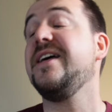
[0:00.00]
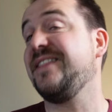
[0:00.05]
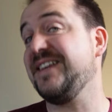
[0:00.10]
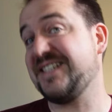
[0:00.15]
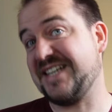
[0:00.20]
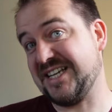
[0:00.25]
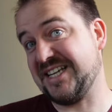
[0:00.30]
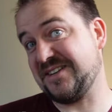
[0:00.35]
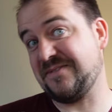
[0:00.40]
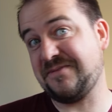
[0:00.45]
and it
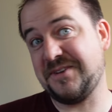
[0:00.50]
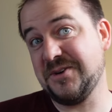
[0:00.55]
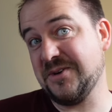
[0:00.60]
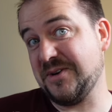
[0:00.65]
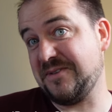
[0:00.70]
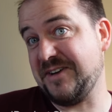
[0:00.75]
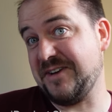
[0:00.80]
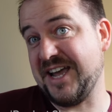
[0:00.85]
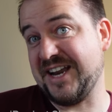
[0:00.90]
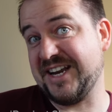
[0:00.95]
goes back
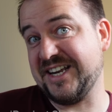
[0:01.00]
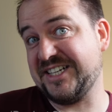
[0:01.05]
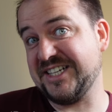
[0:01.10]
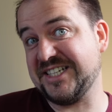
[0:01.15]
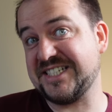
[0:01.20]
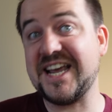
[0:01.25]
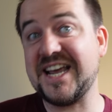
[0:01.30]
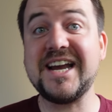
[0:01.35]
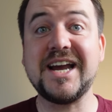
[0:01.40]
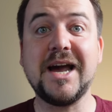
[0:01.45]
to you.
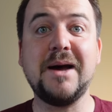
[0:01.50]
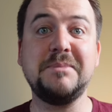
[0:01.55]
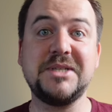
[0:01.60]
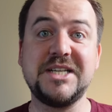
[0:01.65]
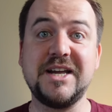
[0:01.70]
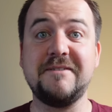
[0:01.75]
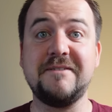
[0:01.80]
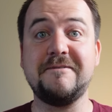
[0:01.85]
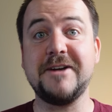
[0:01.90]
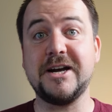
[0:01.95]
These
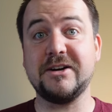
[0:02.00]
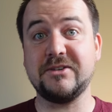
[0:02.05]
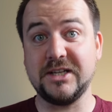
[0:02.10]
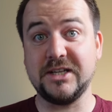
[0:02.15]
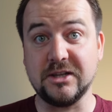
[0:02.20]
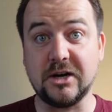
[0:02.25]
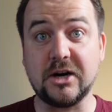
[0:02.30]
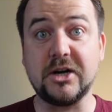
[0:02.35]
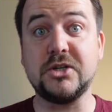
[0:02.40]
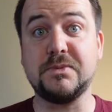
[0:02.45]
are all
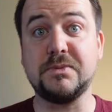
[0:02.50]
things that are